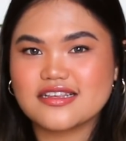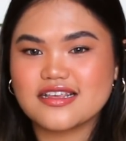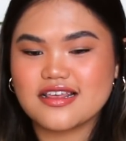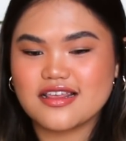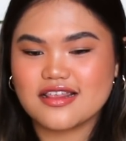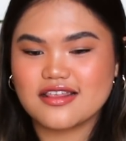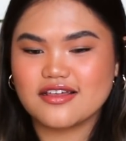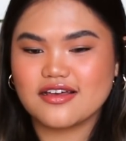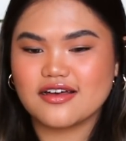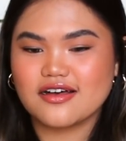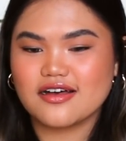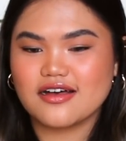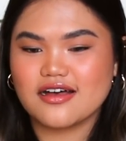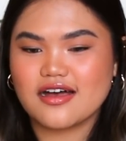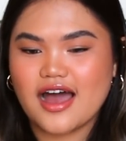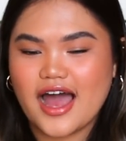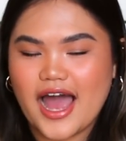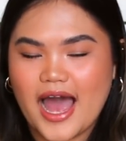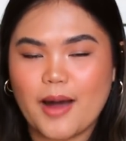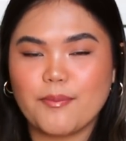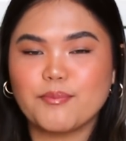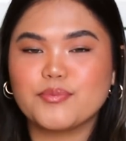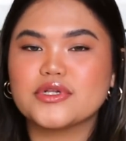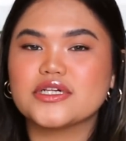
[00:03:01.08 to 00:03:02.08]
the
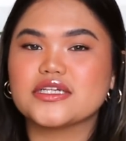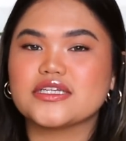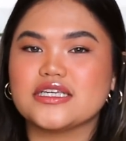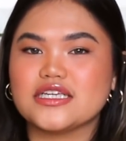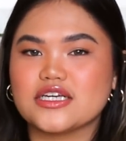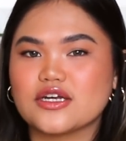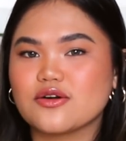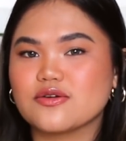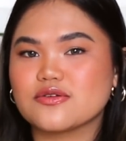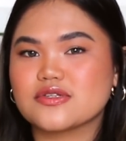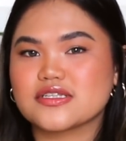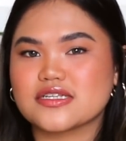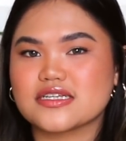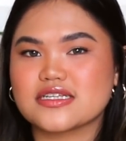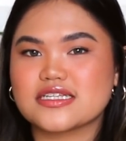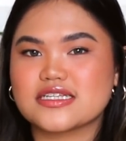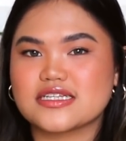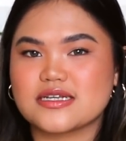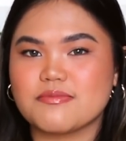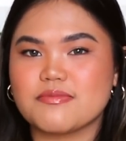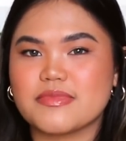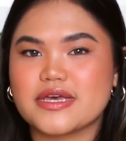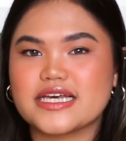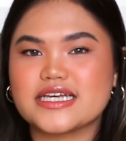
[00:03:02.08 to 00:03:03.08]
Apple
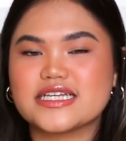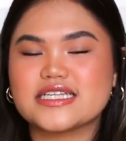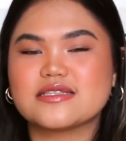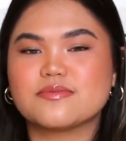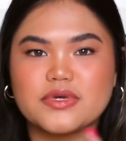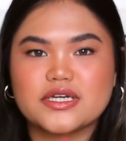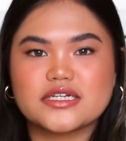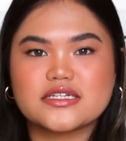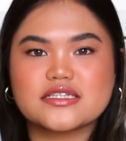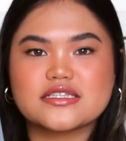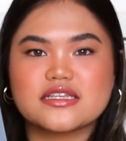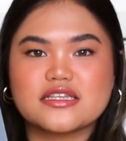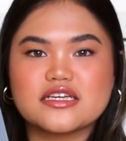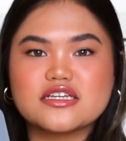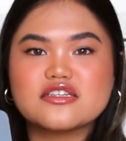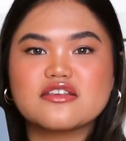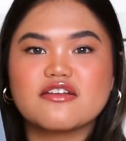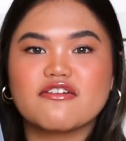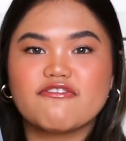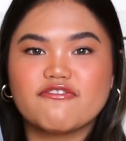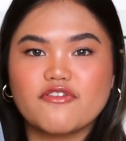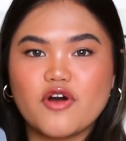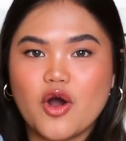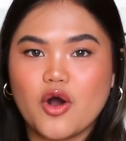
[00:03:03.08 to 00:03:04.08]
ecosystem is, because this
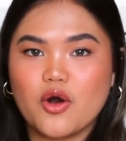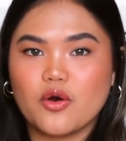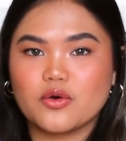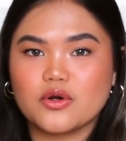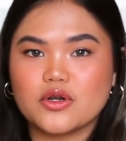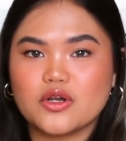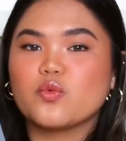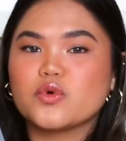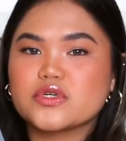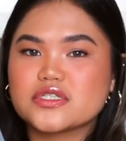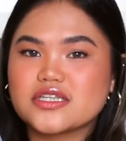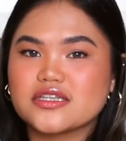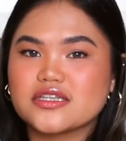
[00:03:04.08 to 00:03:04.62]
phone was